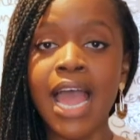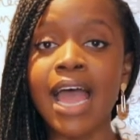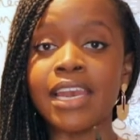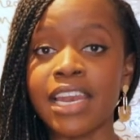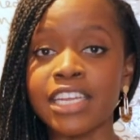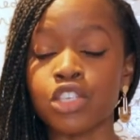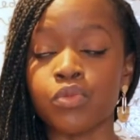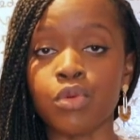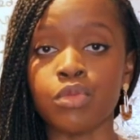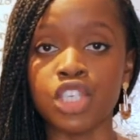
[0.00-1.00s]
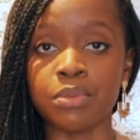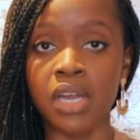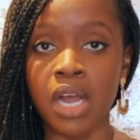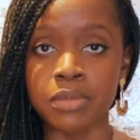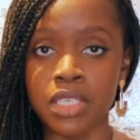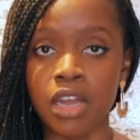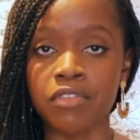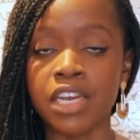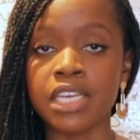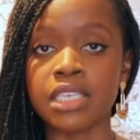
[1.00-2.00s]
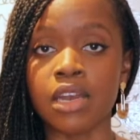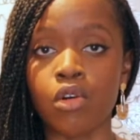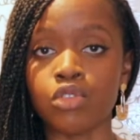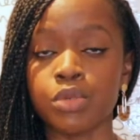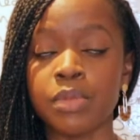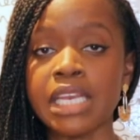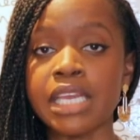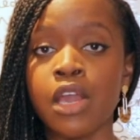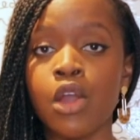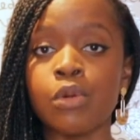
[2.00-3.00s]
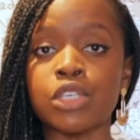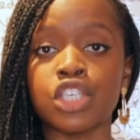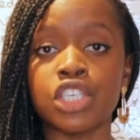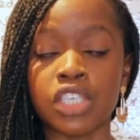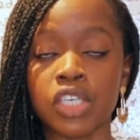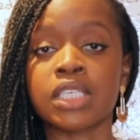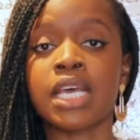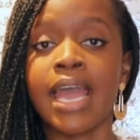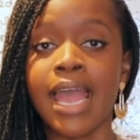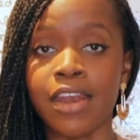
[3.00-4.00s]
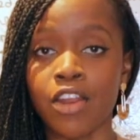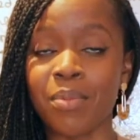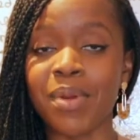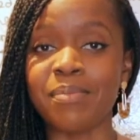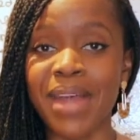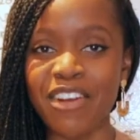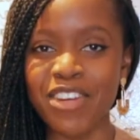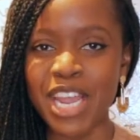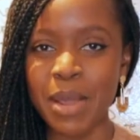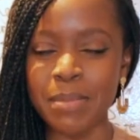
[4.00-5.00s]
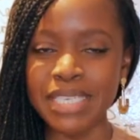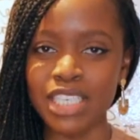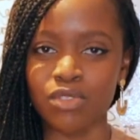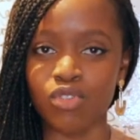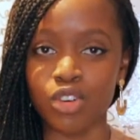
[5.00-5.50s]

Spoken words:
and later on when she becomes a governess, and ultimately when she does end up marrying Mr.